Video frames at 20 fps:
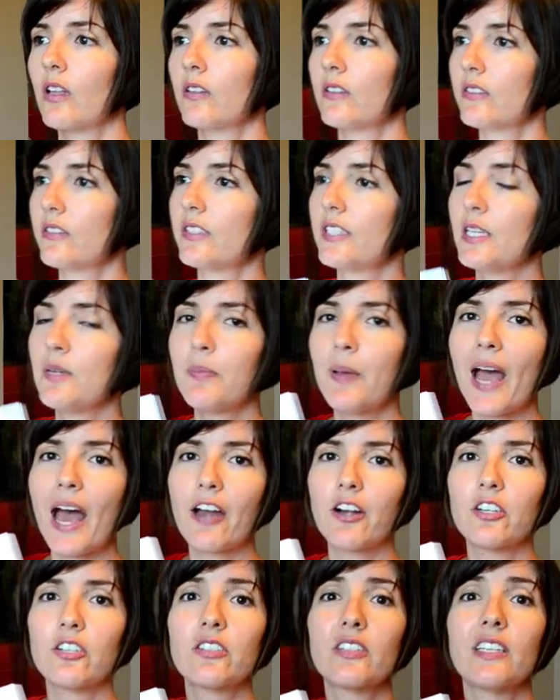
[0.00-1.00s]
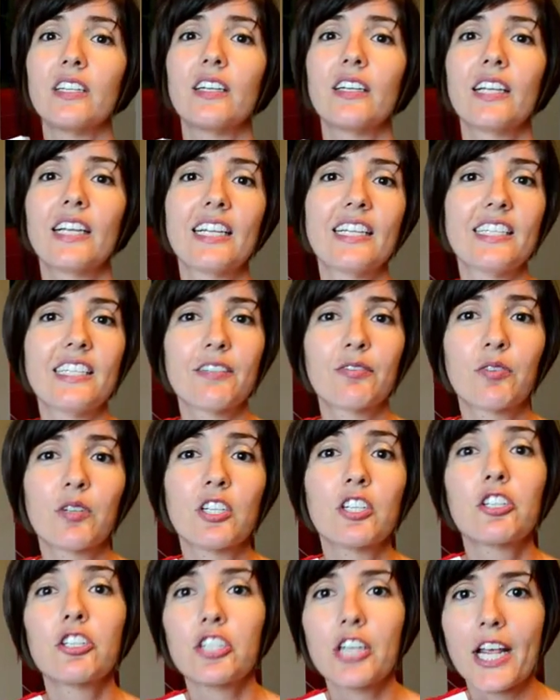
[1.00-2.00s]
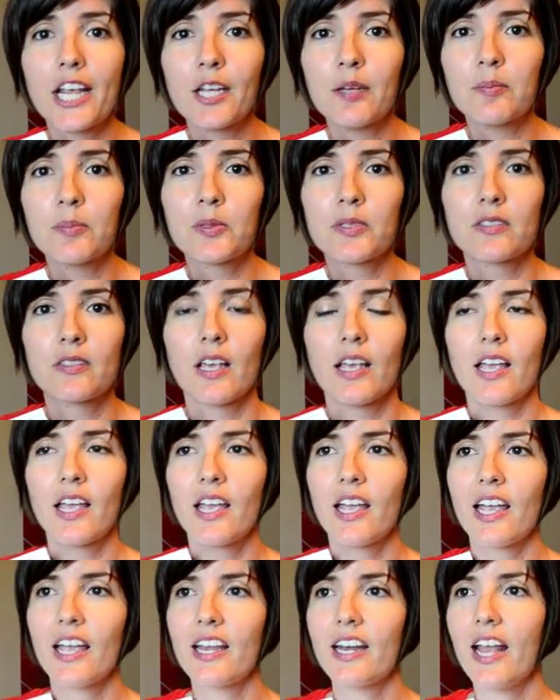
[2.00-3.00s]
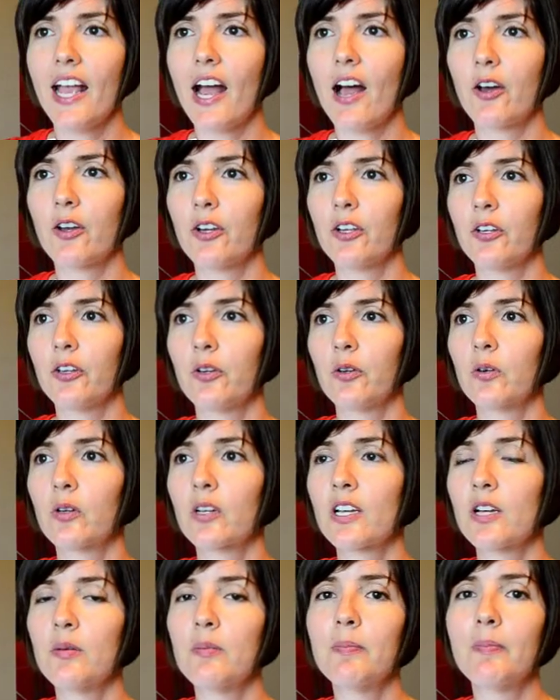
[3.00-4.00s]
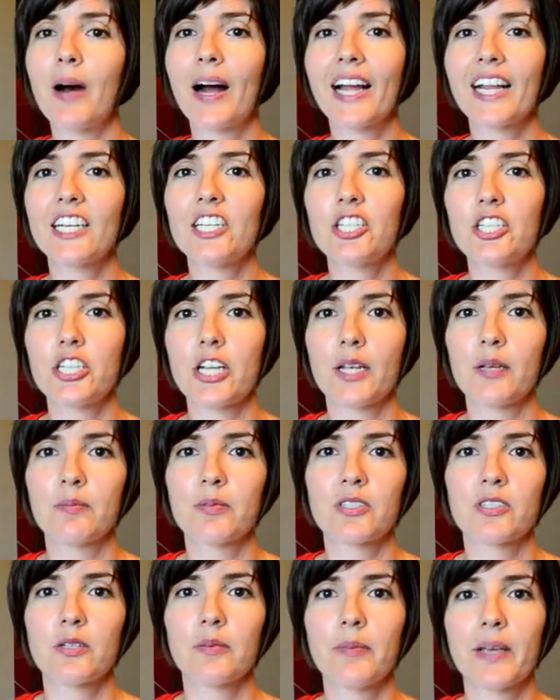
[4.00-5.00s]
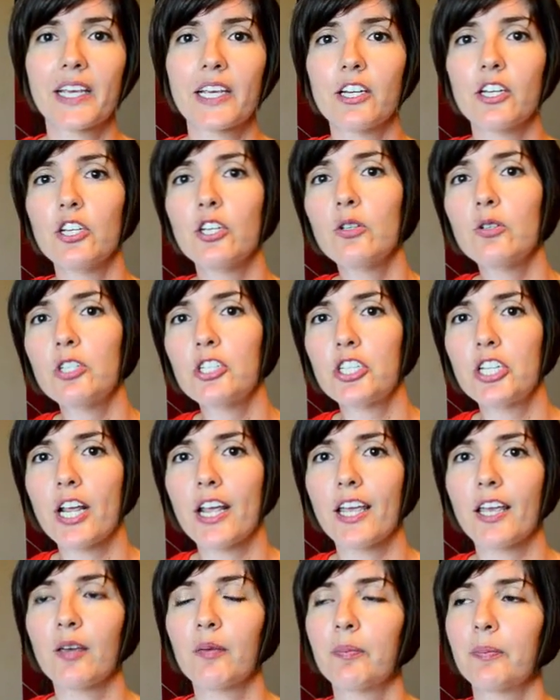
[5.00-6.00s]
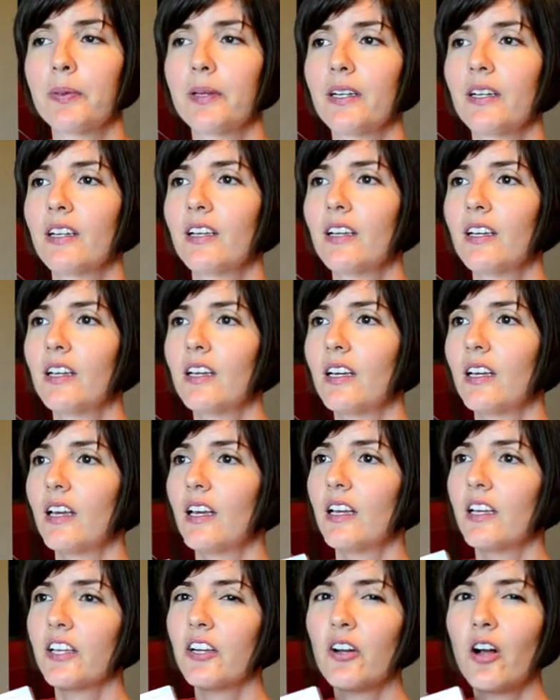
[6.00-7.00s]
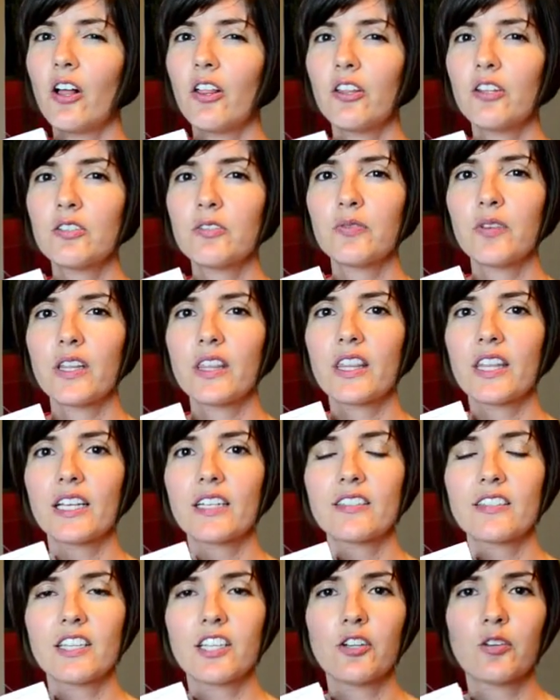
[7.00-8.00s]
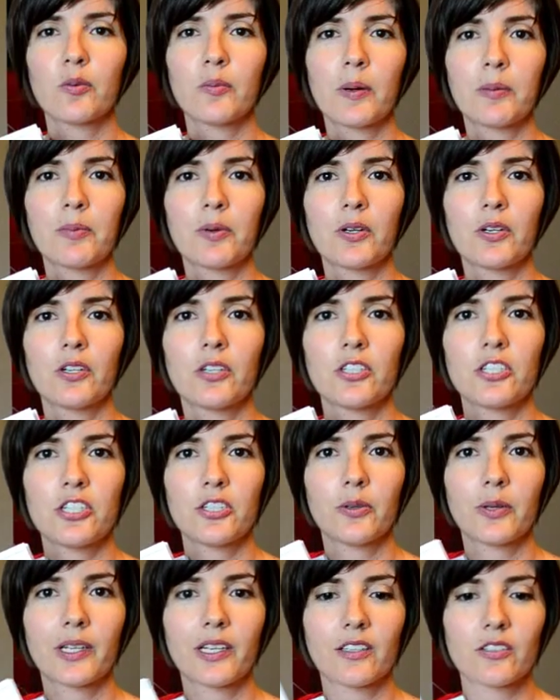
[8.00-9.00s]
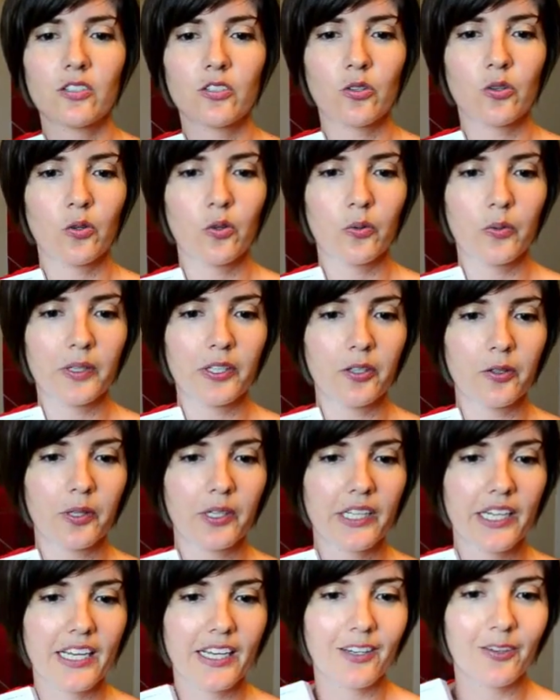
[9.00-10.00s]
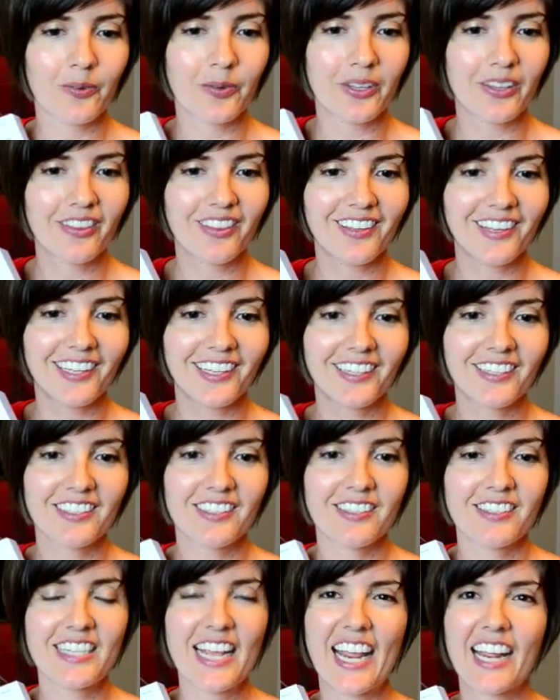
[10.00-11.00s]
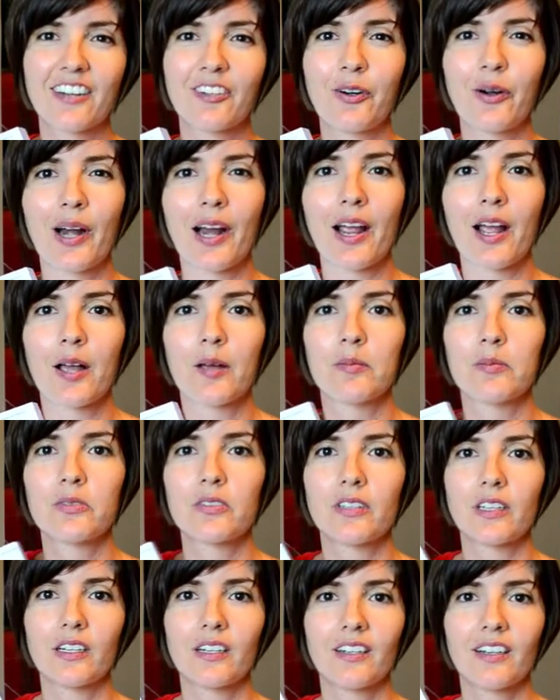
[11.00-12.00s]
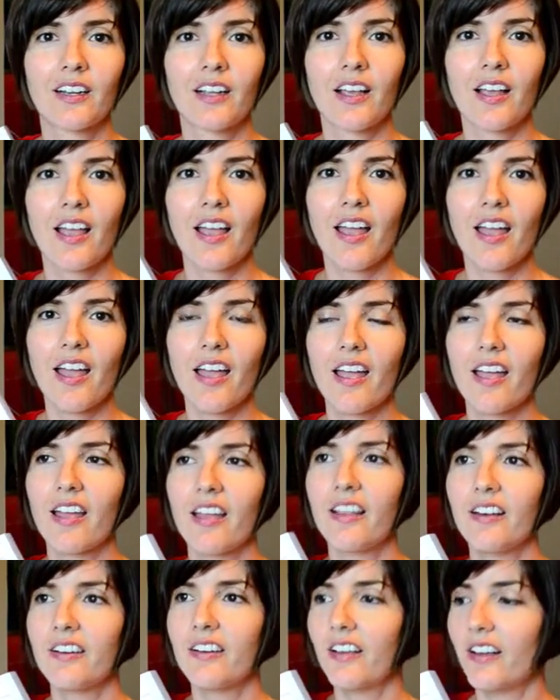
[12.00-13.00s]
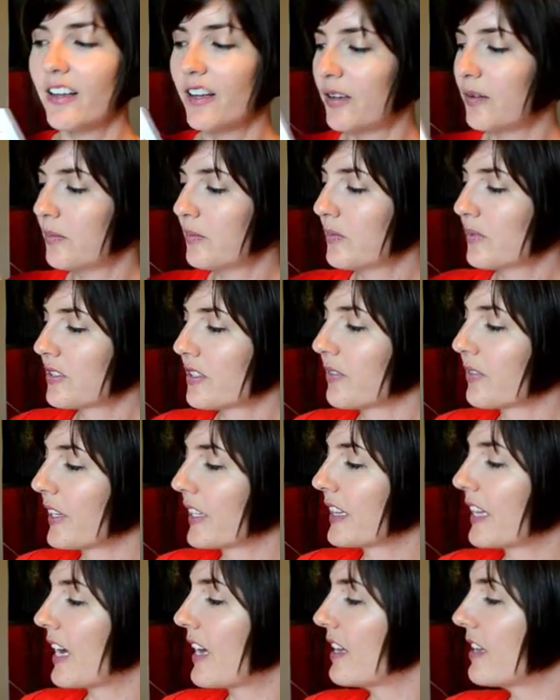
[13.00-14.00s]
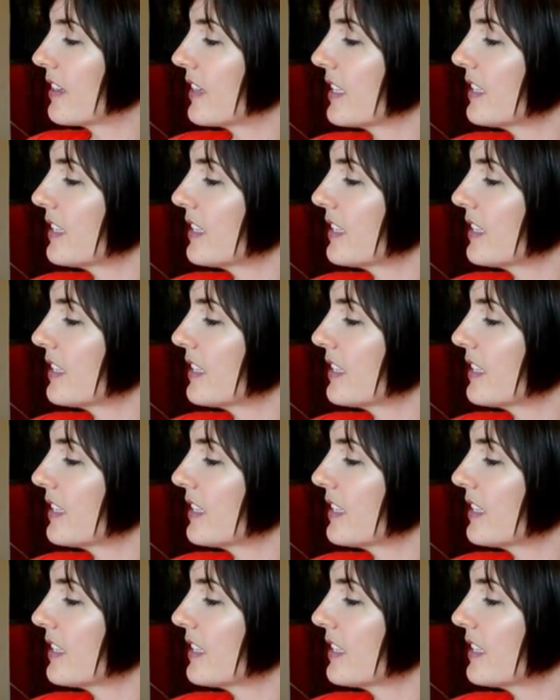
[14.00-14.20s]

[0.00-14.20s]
see patterns in different shapes, and how to combine shapes to make a new shape, and all those fun things that you remember doing in school when you were a kid with like tangrams and stuff like that.